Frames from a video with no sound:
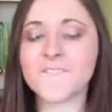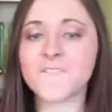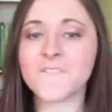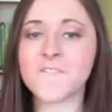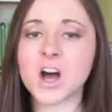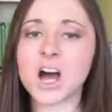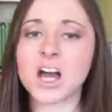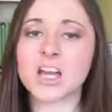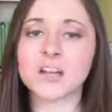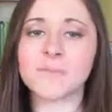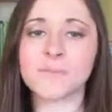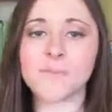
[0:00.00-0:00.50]

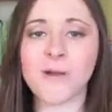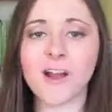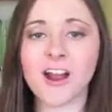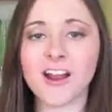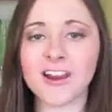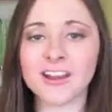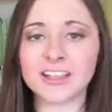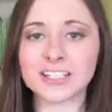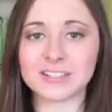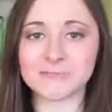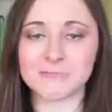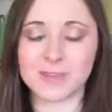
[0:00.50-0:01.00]
fun
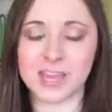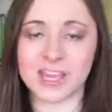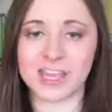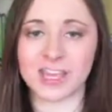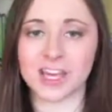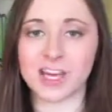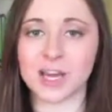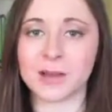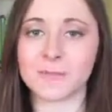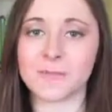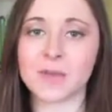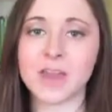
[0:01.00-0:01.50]
party
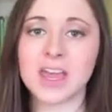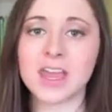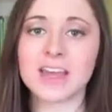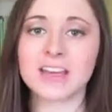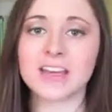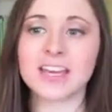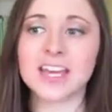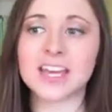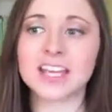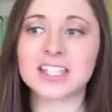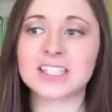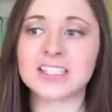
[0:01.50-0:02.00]
makeup.
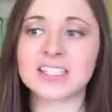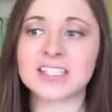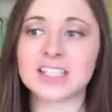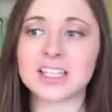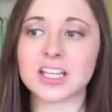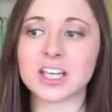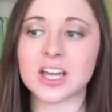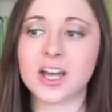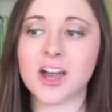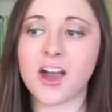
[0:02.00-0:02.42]
It's